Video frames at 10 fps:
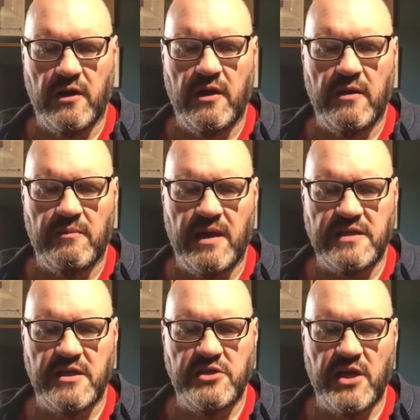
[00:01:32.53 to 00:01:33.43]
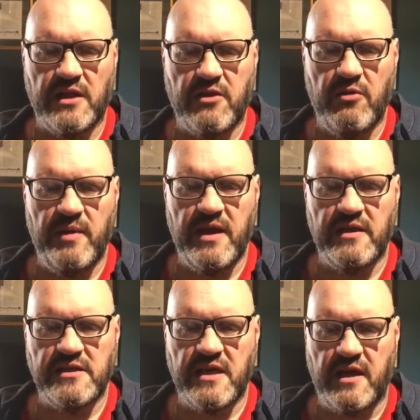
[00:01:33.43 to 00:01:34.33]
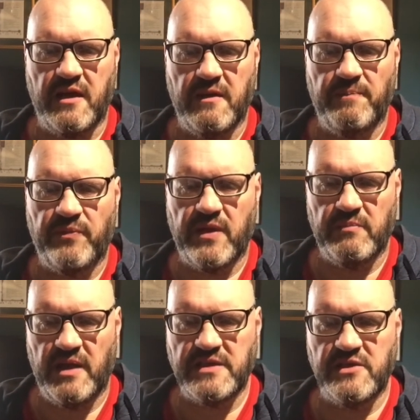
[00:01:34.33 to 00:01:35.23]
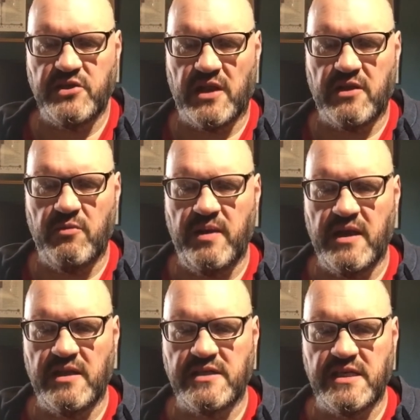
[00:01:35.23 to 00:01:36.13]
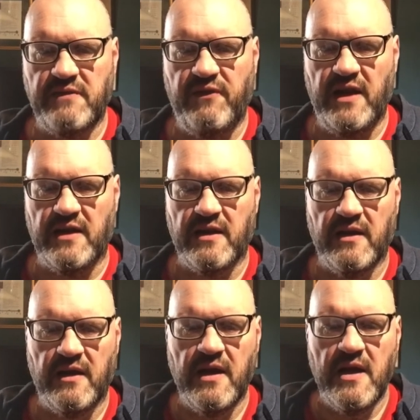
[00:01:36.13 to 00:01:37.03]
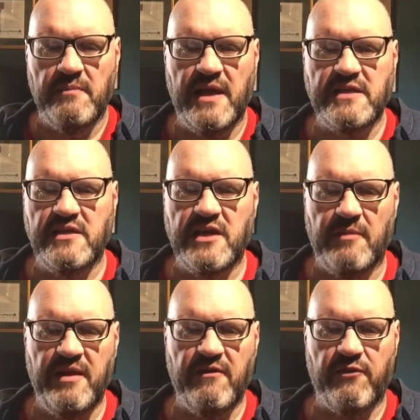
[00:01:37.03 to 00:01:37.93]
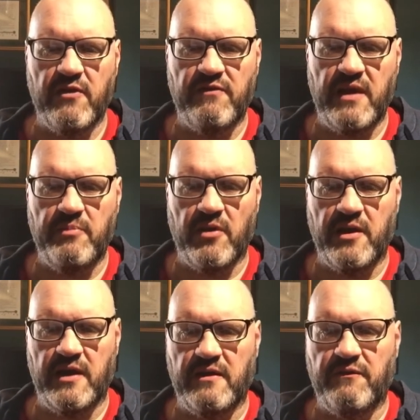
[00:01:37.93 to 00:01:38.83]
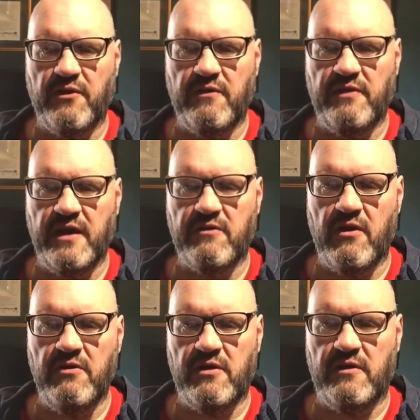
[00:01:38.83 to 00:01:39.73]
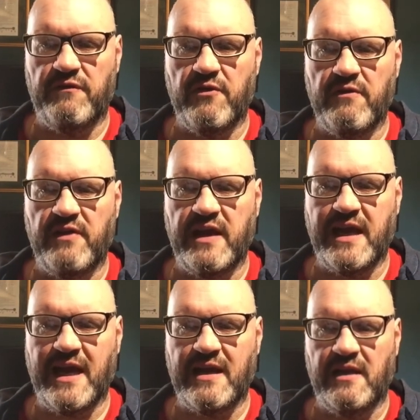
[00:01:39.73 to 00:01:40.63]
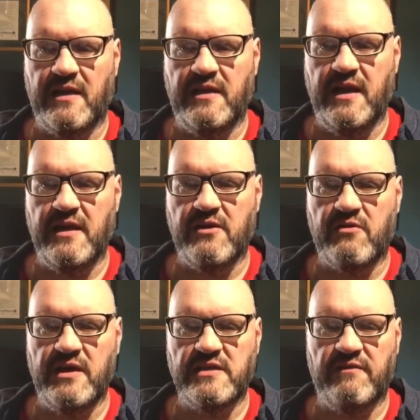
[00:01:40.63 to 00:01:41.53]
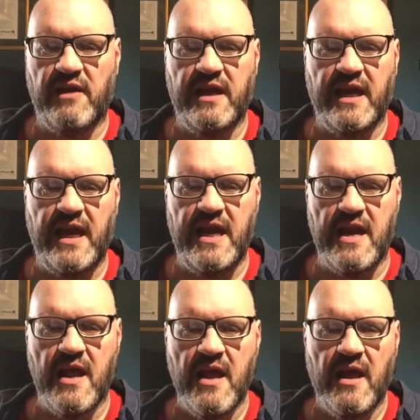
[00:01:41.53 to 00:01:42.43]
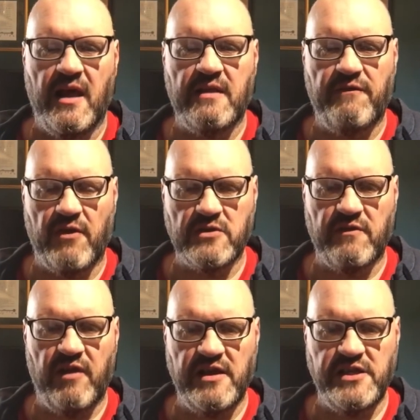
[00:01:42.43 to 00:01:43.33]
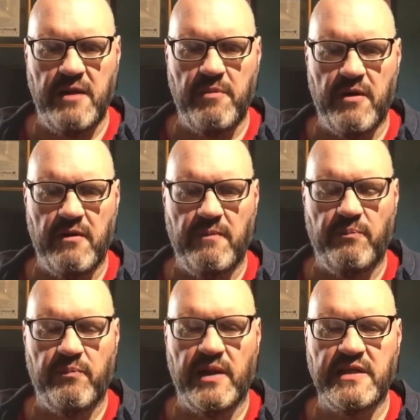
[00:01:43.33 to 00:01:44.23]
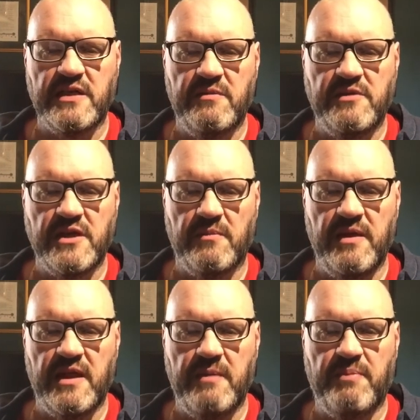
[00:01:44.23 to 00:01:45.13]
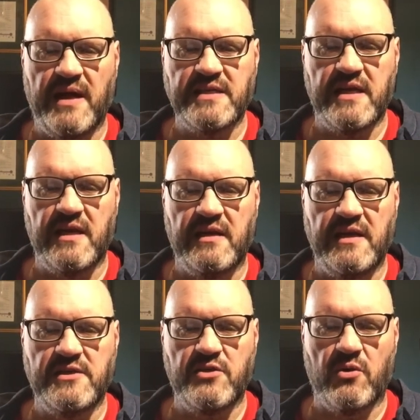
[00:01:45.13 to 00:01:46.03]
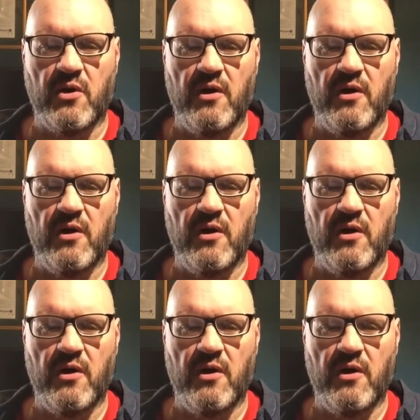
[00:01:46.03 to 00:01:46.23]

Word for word: Blessed shalt thou be in the city, and blessed shalt thou be in the field. Blessed shall be the fruit of thy body, and the fruit of thy ground, and the fruit of thy cattle, and the increase of thy kine, and the flocks of thy sheep. Blessed shall be thy basket and thy store.